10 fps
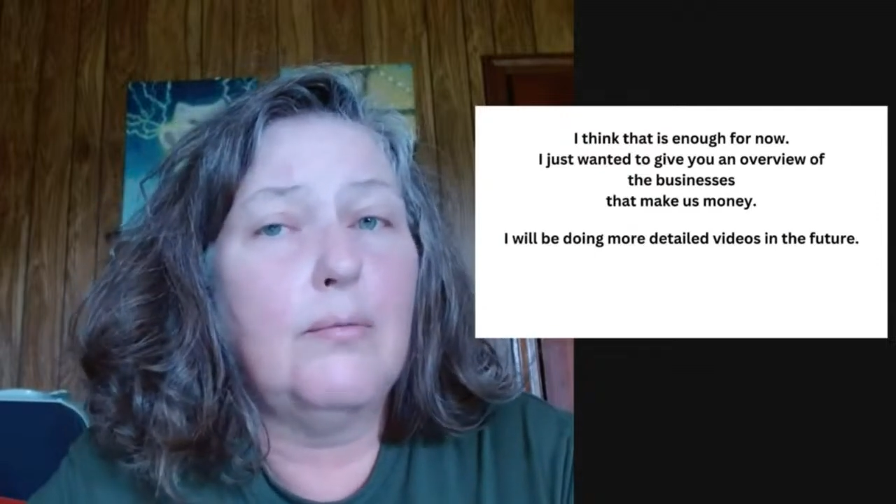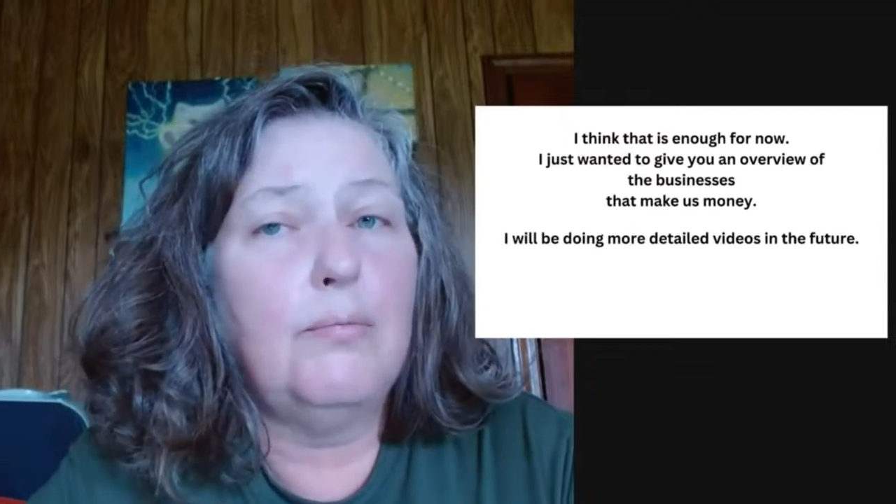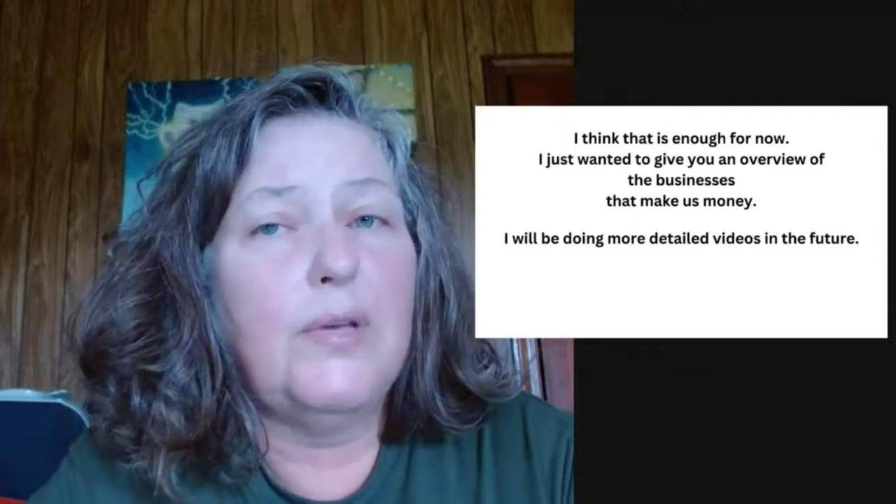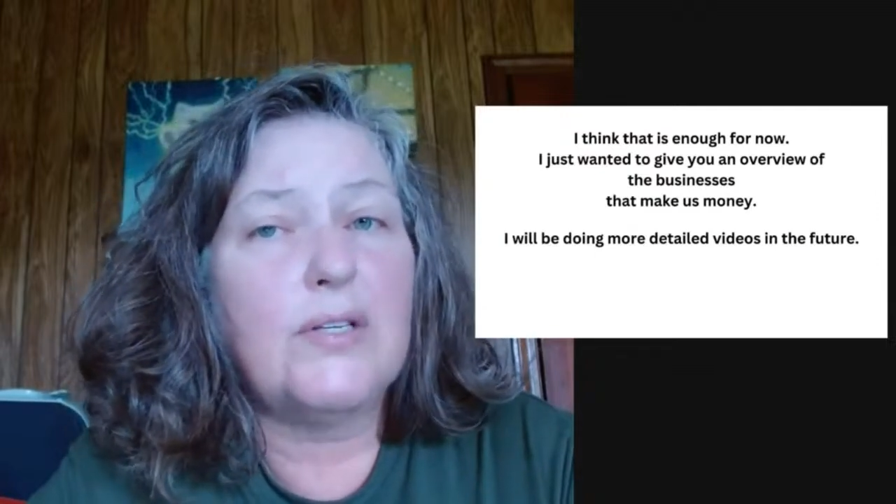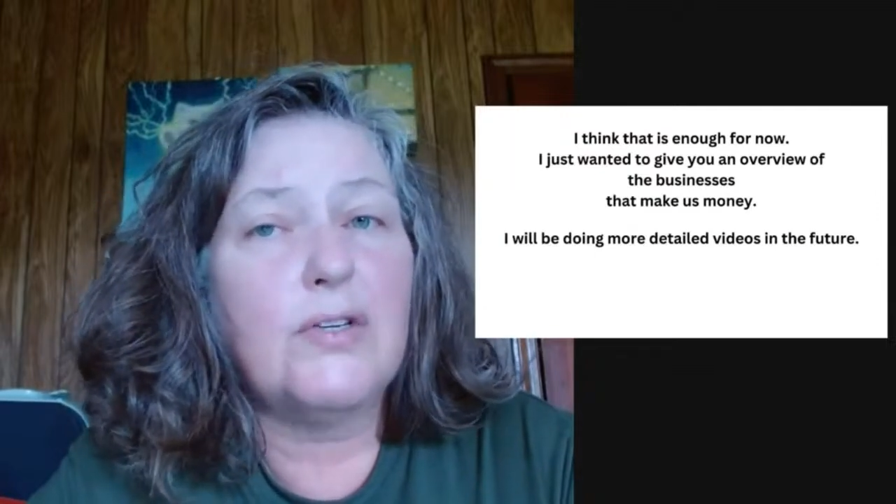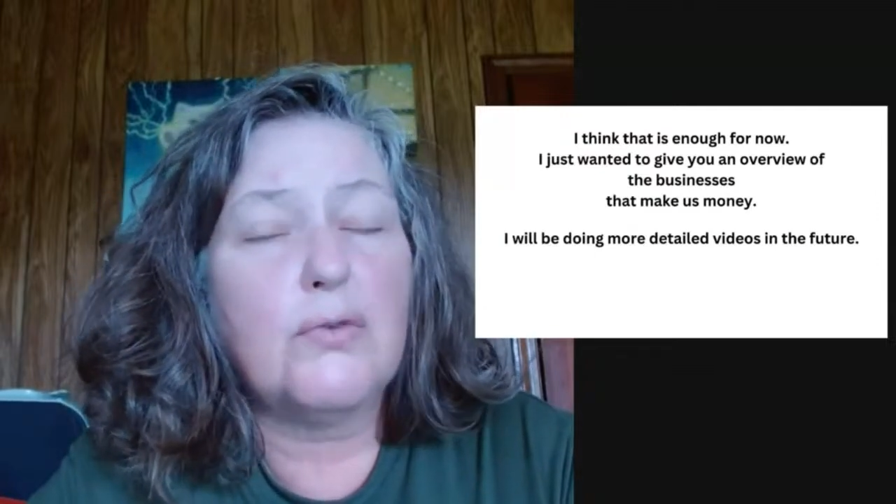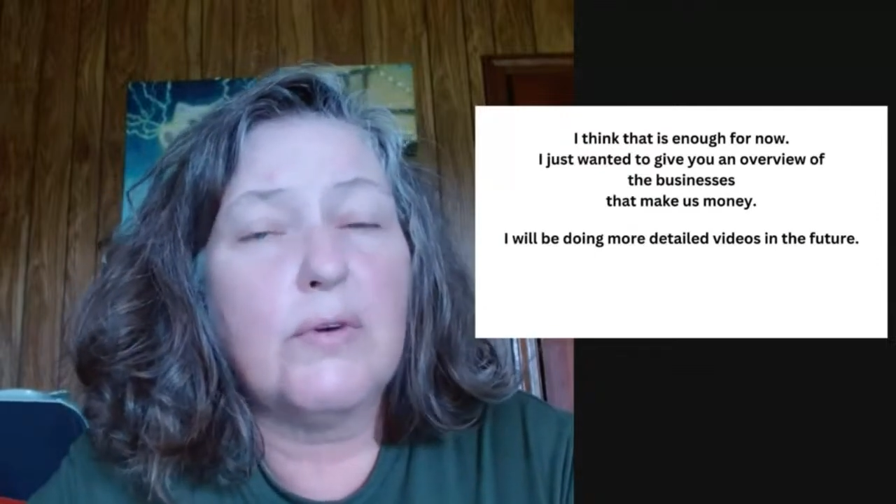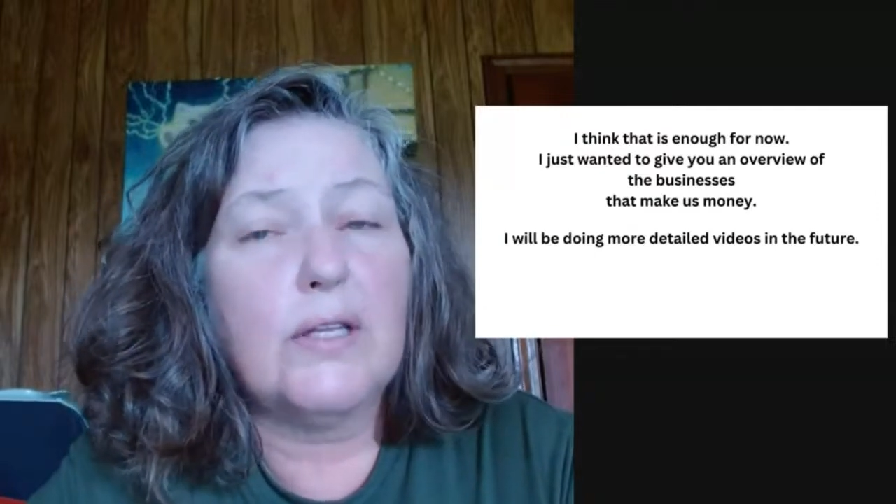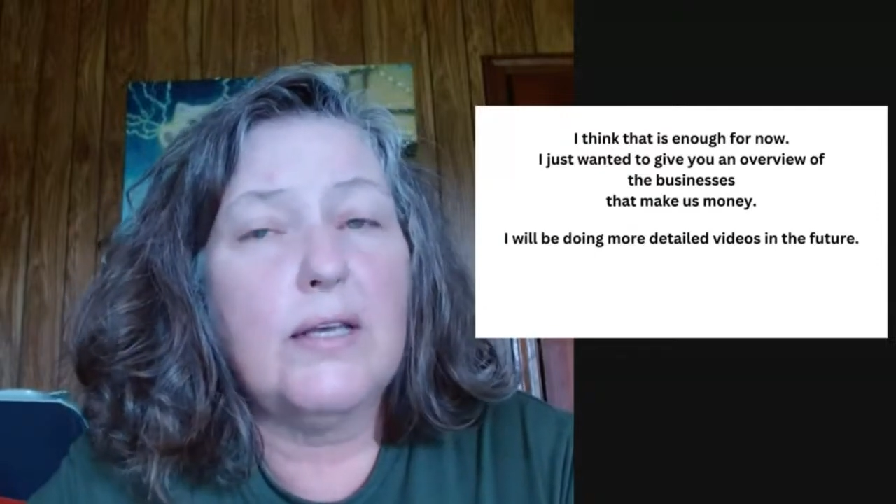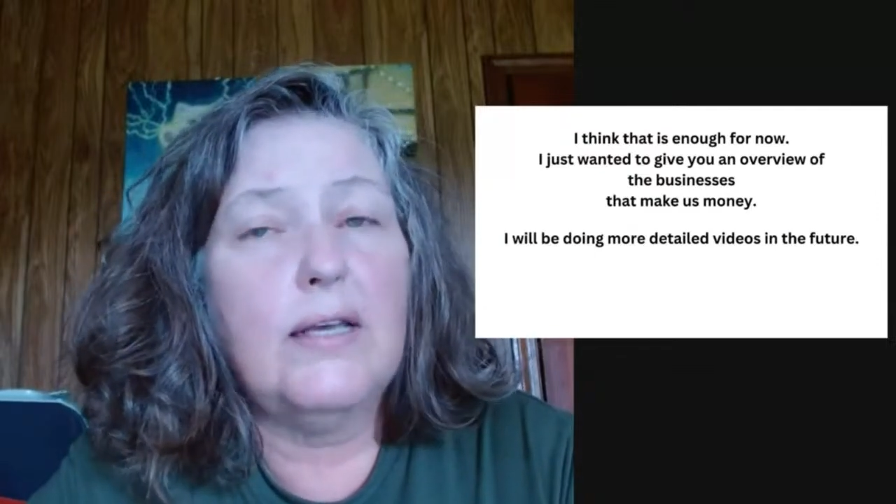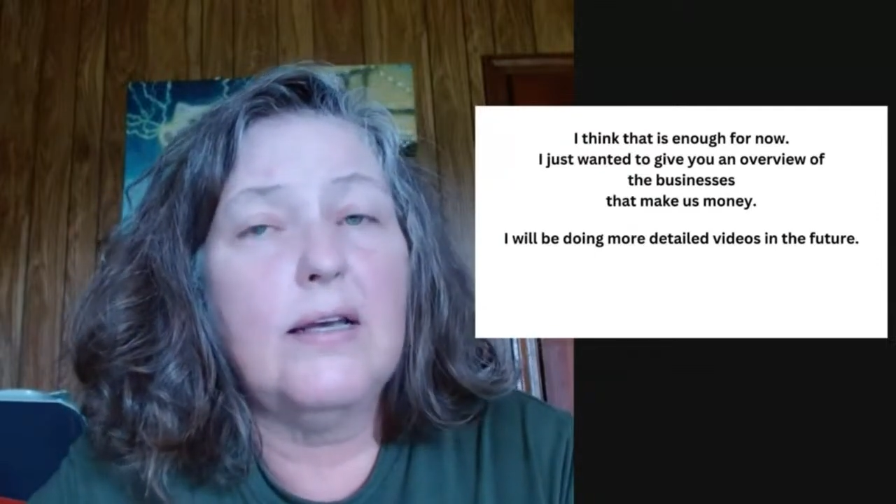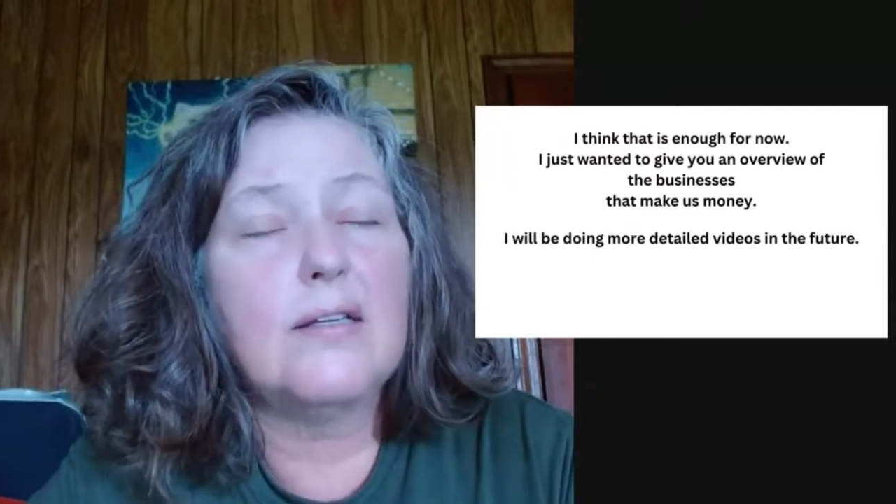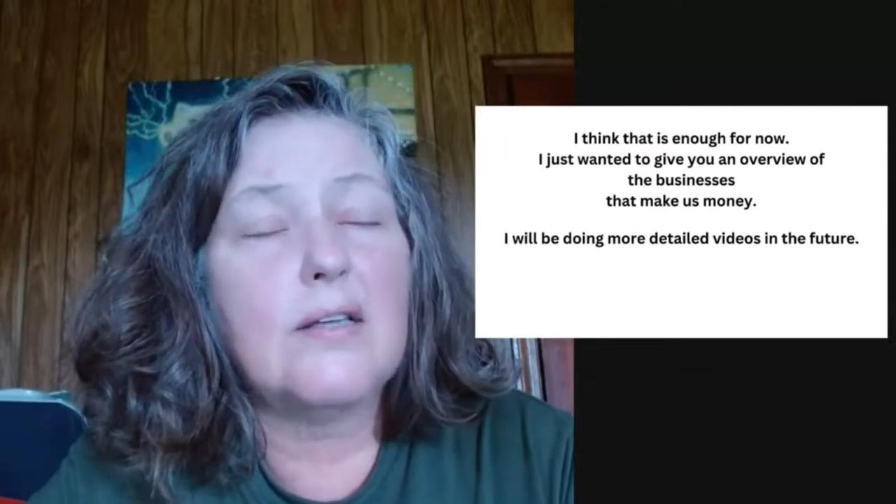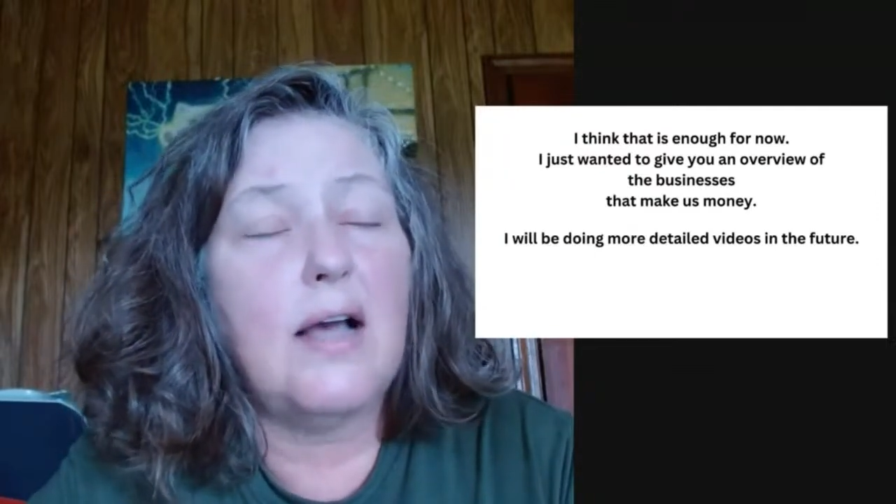business really is.